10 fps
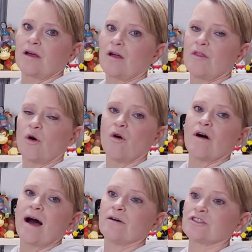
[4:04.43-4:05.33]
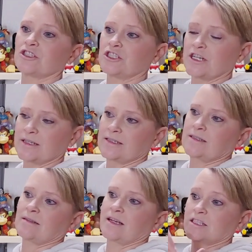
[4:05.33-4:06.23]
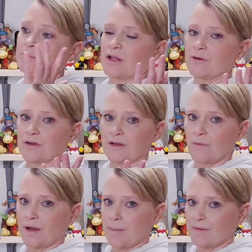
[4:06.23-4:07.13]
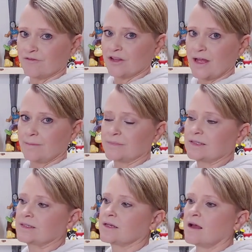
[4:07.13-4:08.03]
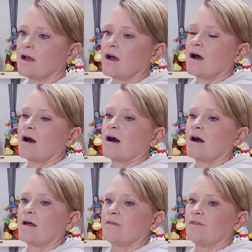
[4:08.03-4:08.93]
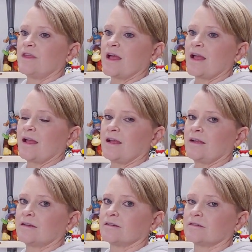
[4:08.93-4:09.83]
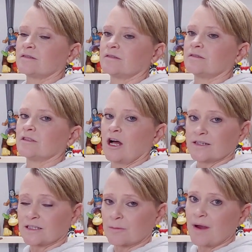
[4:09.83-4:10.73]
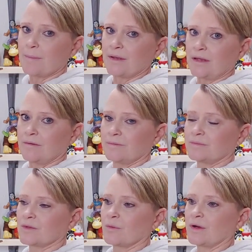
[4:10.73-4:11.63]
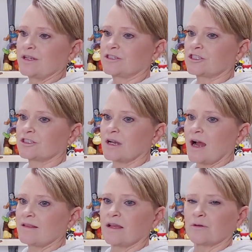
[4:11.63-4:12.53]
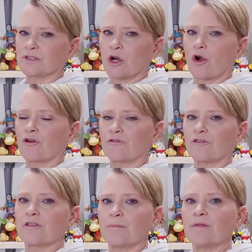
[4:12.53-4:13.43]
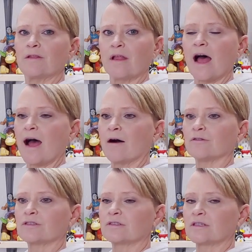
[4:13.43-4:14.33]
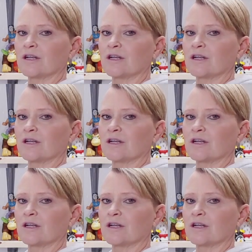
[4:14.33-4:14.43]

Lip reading: the whole house just exploded and went up in flames. They lost their puppy, which I think was harder for them than the house.